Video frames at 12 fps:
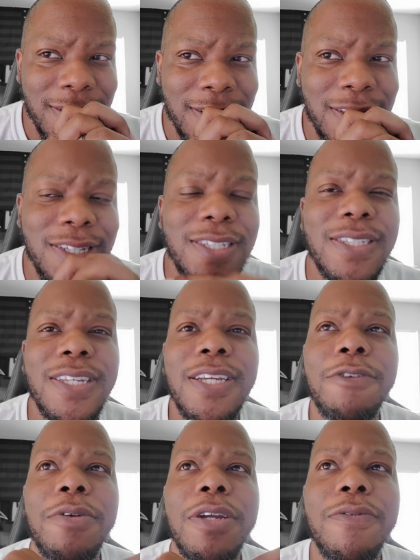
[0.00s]
he said
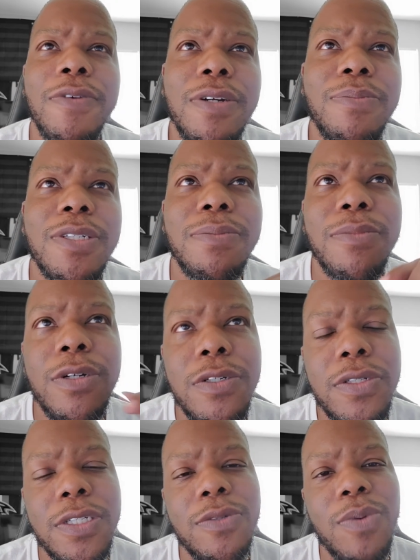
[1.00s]
Greg Roman
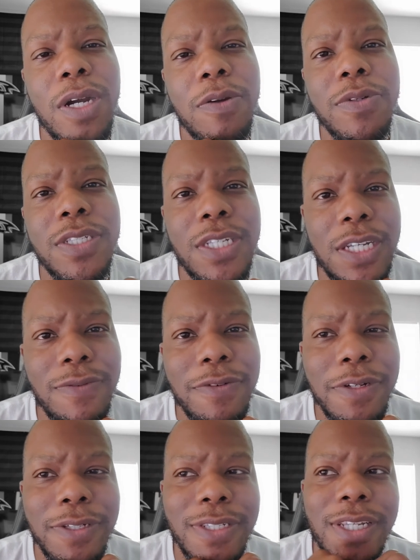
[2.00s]
moves his wide
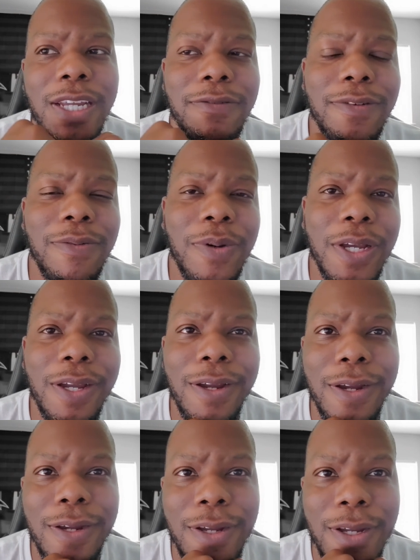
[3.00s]
receivers everywhere.